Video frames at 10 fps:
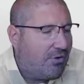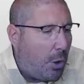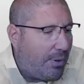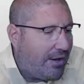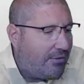
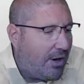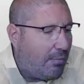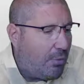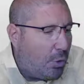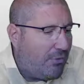topics, a
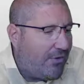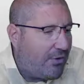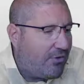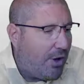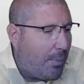lot more of
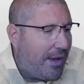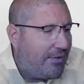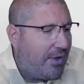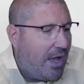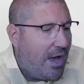those
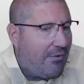topics.